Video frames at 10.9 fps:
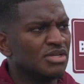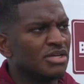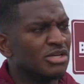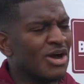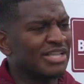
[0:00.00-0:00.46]

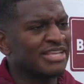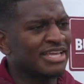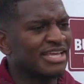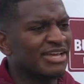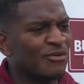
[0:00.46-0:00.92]
You know, I
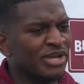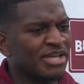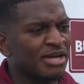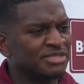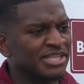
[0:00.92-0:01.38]
think when it
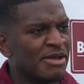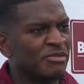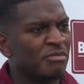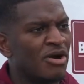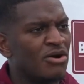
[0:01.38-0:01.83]
comes to the game
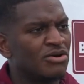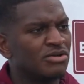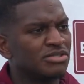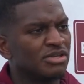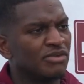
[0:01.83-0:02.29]
of ball,
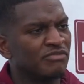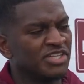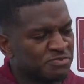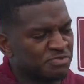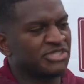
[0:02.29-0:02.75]

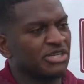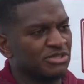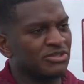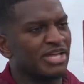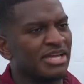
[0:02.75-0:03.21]
this
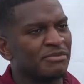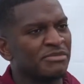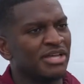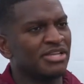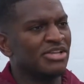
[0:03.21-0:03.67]
particular game,
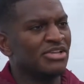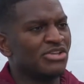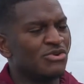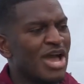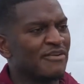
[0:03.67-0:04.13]
that
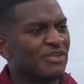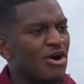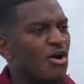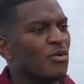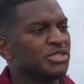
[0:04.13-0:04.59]
you have to
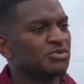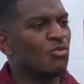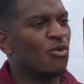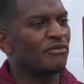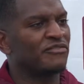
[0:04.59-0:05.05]
always
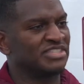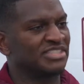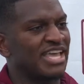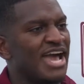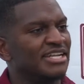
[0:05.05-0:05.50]
want
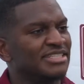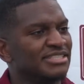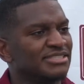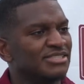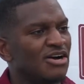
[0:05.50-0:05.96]
physicality,
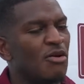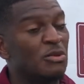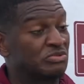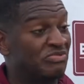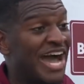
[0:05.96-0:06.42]

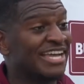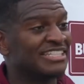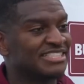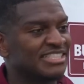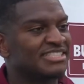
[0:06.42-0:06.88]
almost
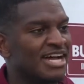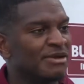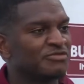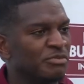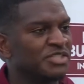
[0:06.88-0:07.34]
violence at
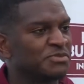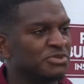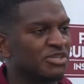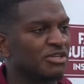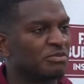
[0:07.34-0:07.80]
times, this
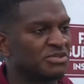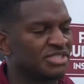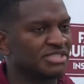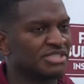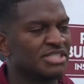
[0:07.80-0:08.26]
particular
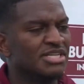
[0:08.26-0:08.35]
position,